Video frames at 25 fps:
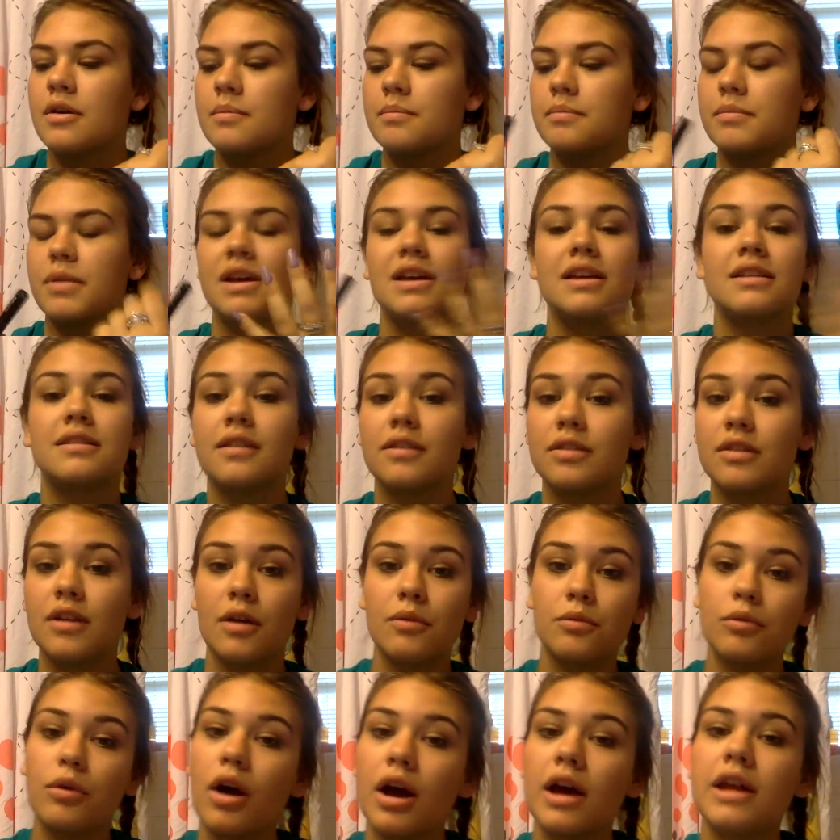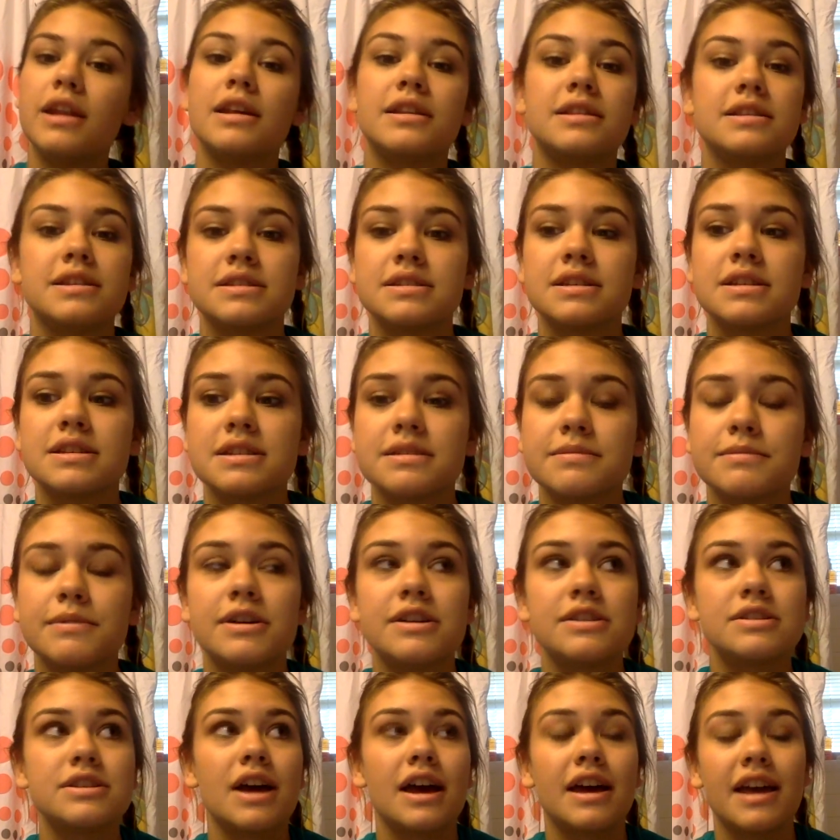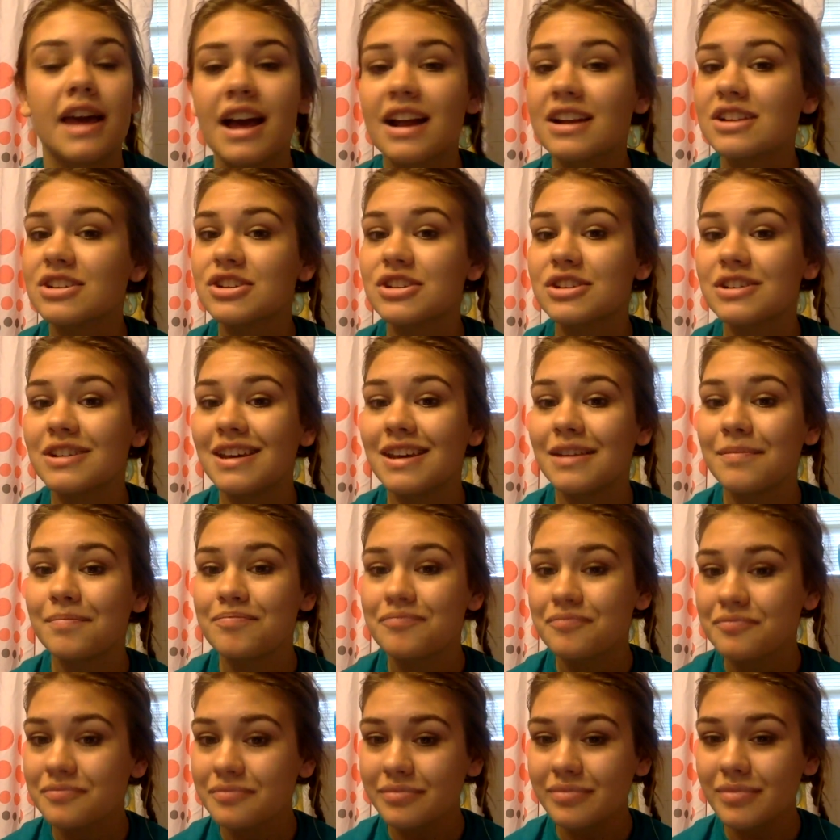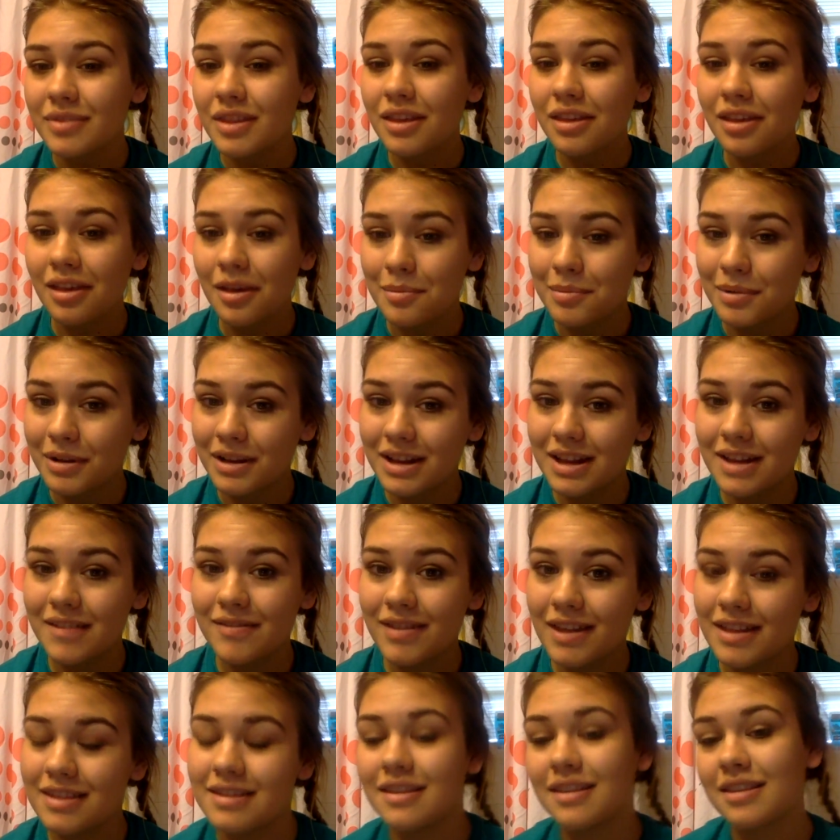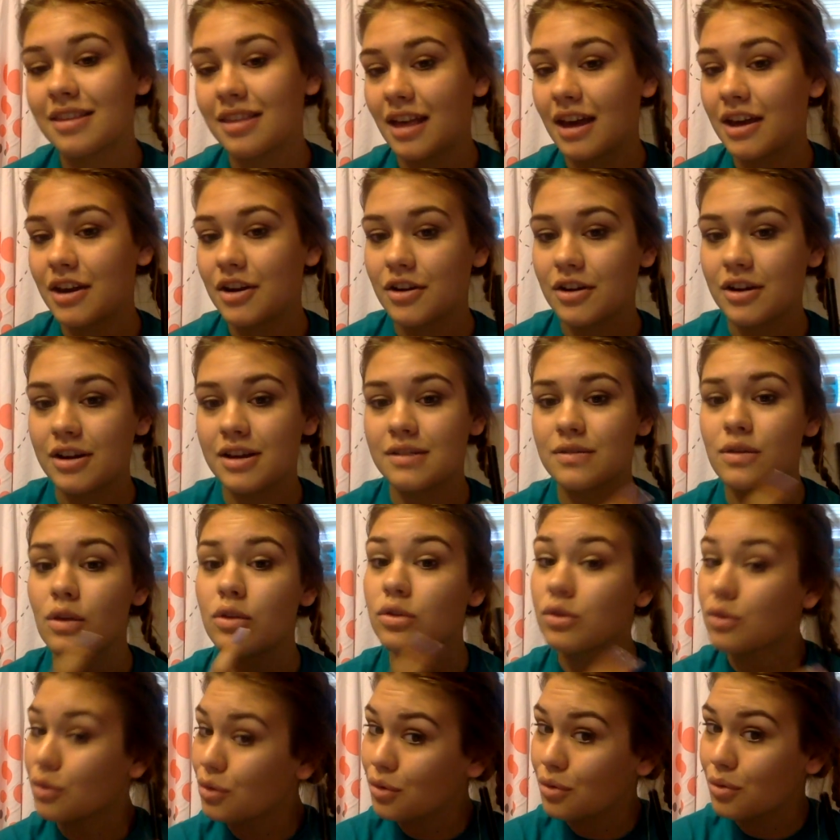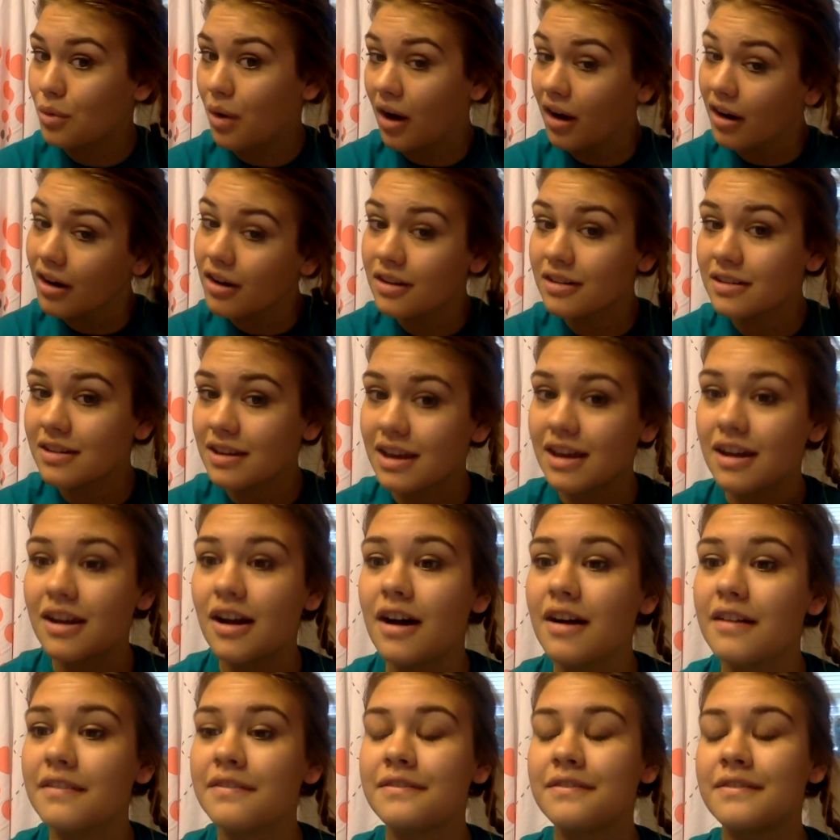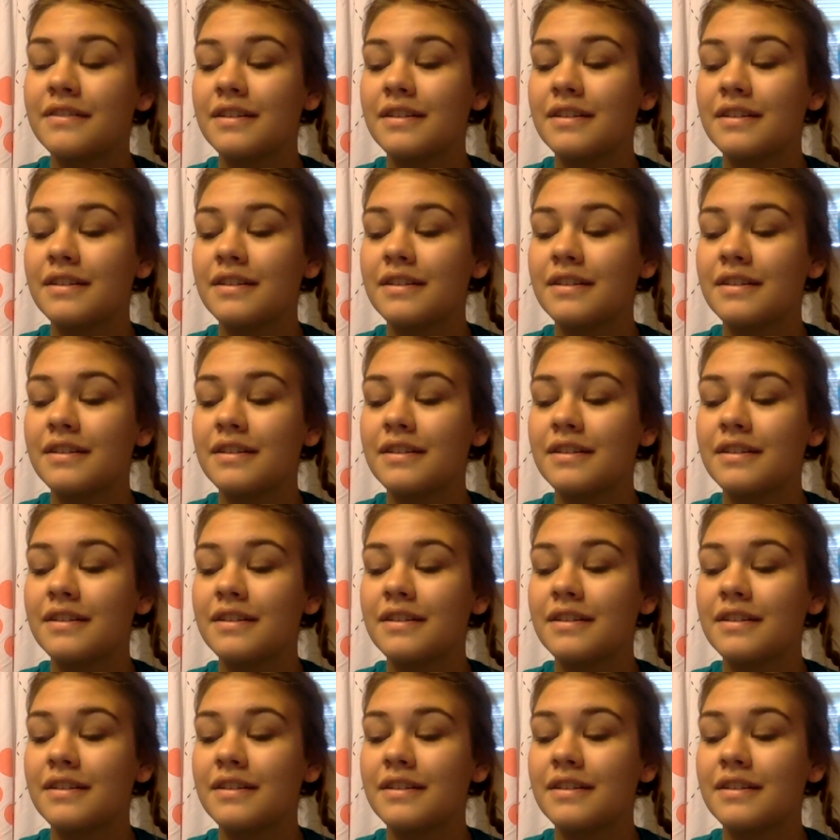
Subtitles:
But it does not run, it does not smudge. I actually believe that this liner is too hard to get off.